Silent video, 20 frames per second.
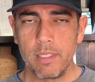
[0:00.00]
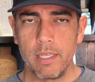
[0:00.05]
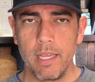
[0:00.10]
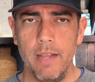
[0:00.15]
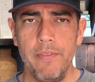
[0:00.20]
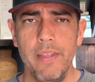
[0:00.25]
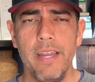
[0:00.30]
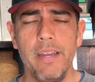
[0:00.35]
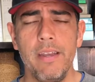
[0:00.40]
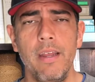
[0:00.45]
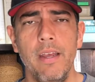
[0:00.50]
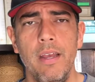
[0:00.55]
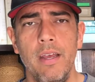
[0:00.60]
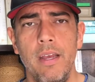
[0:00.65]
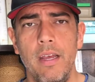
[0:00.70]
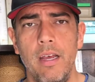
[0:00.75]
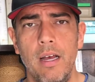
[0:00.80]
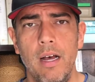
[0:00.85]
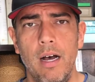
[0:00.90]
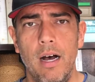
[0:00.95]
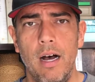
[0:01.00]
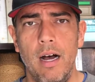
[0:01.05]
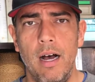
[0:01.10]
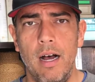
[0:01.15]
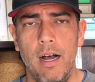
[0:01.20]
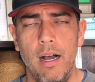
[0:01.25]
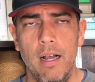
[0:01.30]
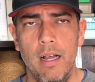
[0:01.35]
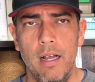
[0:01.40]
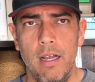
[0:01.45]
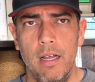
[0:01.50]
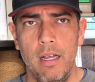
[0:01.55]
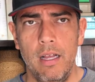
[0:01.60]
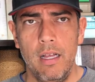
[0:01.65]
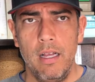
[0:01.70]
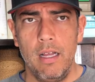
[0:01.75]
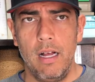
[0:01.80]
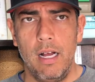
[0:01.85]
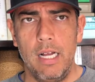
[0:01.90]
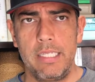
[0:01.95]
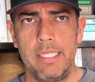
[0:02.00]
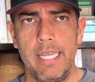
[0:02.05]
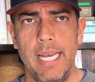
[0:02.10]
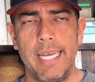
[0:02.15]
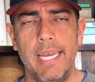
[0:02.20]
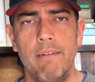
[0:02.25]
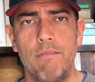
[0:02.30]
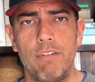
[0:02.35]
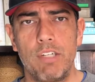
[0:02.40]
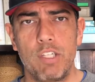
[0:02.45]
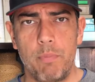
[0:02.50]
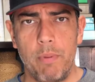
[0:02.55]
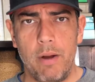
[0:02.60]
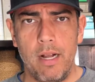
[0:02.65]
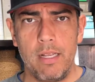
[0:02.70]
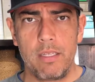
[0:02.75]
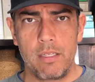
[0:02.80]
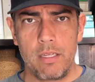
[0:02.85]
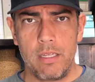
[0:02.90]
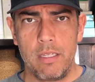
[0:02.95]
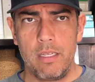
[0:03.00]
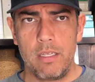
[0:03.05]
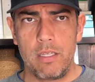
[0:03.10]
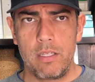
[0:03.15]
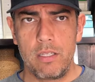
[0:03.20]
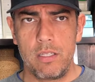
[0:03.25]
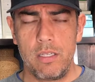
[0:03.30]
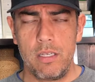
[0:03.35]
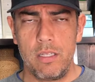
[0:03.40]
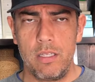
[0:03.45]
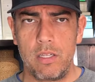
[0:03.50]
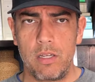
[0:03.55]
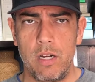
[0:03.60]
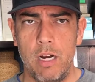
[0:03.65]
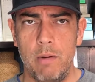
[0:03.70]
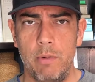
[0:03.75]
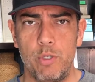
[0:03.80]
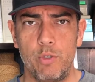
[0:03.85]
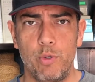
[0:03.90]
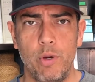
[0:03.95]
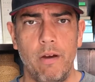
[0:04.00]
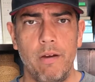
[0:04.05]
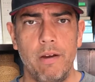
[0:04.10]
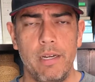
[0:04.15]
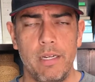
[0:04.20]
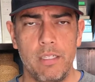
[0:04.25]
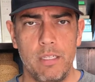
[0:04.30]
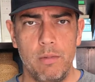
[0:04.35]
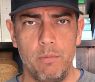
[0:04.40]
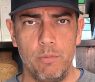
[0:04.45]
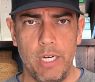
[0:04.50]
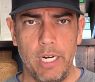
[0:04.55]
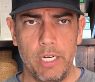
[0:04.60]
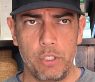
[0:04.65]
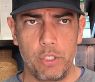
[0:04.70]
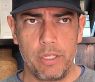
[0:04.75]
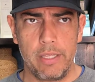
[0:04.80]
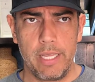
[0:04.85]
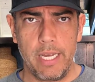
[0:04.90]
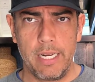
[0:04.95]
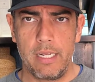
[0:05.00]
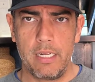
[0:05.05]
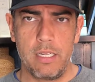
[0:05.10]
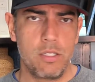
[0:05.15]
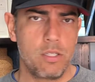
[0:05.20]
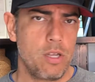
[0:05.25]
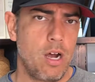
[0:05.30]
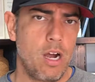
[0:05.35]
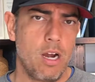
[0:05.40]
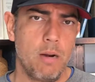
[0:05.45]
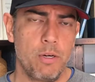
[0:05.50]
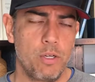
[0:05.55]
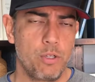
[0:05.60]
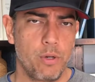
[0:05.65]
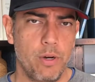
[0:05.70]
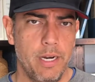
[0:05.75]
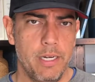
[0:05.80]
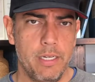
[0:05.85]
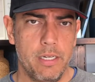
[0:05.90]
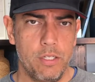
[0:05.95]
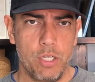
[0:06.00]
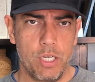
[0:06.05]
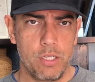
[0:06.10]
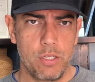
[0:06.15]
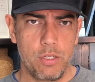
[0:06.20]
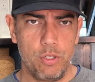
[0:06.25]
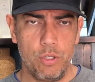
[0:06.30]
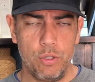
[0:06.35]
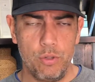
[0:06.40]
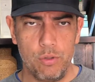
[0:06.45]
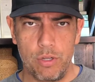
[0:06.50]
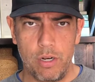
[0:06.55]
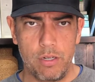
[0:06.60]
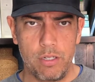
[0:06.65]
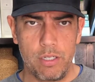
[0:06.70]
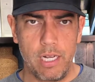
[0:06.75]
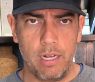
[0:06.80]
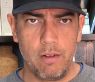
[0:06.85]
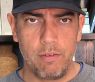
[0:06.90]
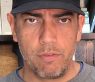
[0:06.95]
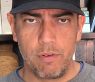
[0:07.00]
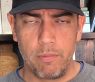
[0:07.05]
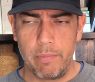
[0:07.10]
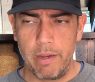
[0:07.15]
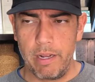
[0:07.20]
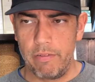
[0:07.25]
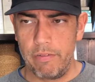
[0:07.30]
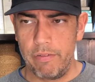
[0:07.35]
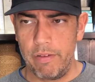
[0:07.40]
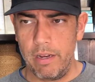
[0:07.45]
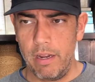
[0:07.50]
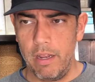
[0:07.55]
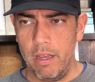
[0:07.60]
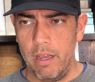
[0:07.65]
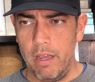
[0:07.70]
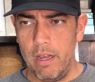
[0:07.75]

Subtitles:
And then a second response to this arbitrariness objection, that it is arbitrary to just choose ourselves for benefit,